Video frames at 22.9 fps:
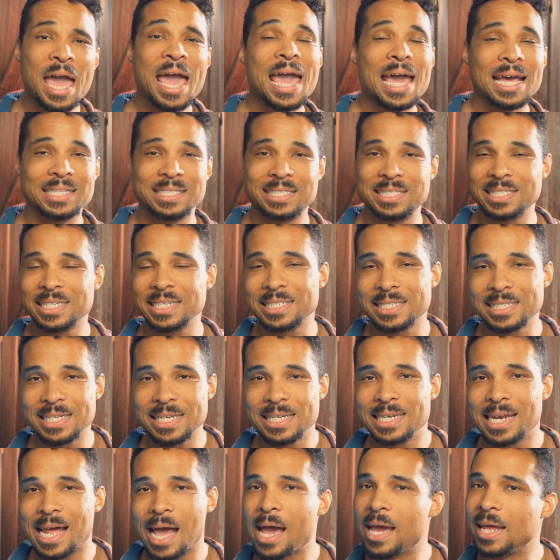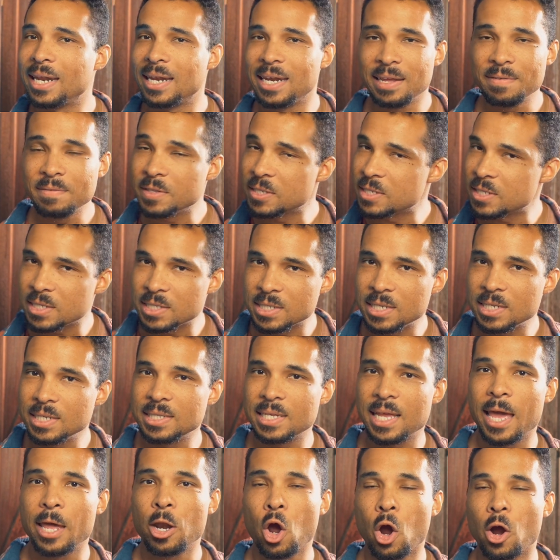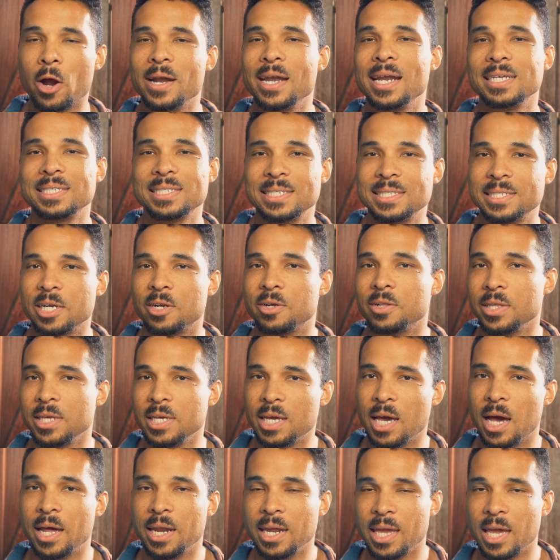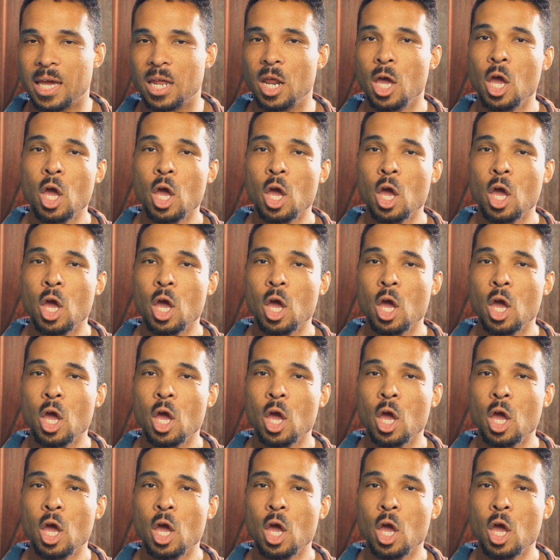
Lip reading: and 16:9 and even 16:10 aren't necessarily cutting it